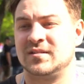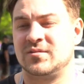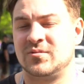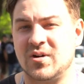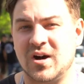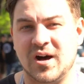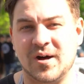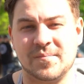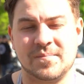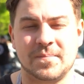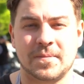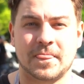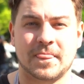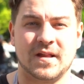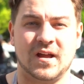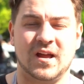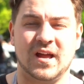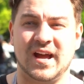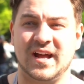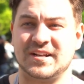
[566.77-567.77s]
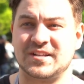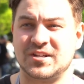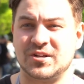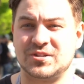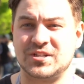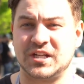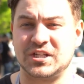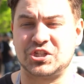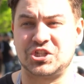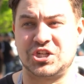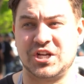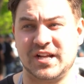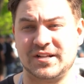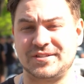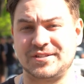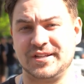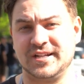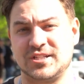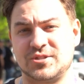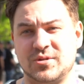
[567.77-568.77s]
Well, I had to go through shit,
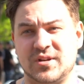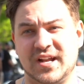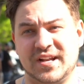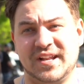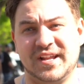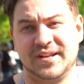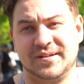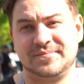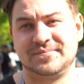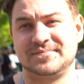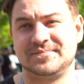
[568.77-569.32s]
so that's what I did.